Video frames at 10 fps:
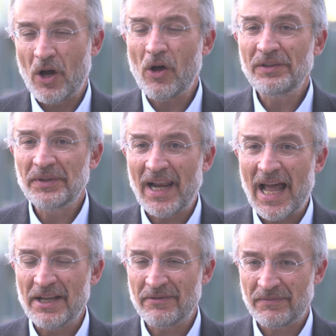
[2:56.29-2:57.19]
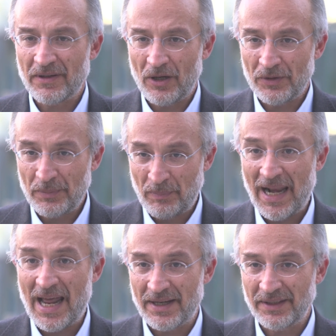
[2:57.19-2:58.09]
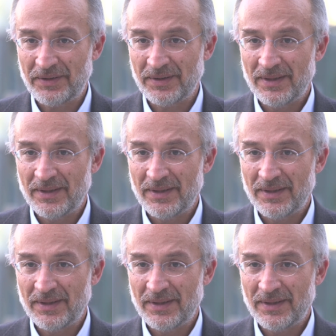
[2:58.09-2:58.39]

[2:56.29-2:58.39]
All the life on the planet